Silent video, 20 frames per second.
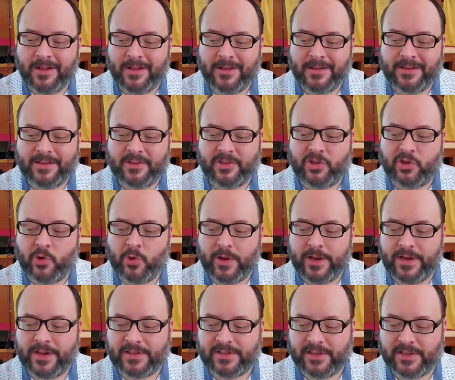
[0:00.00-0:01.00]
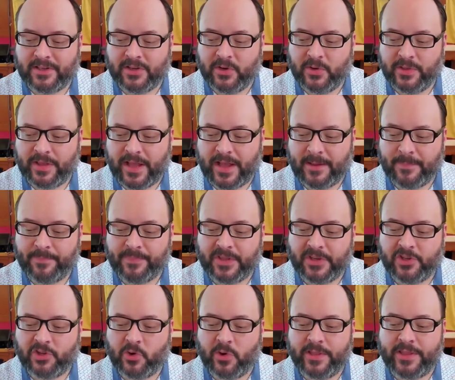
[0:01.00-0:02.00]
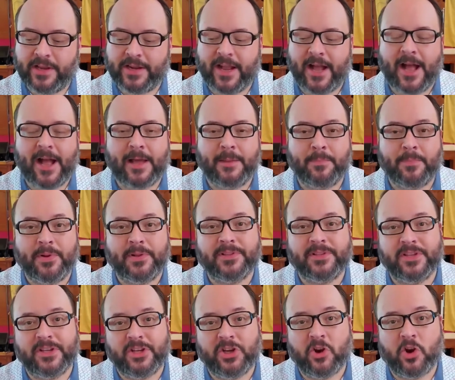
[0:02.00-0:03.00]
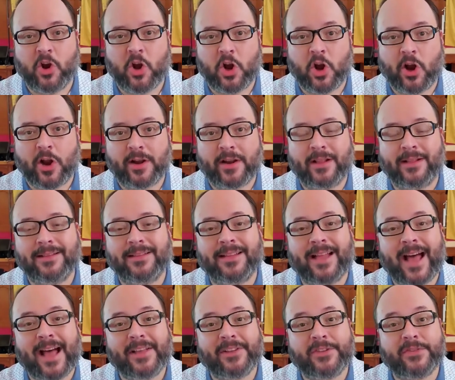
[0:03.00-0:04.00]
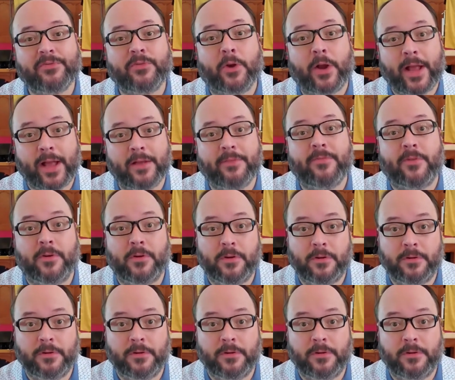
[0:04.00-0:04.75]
But joy doesn't do that. The joy that God puts in your heart lasts forever.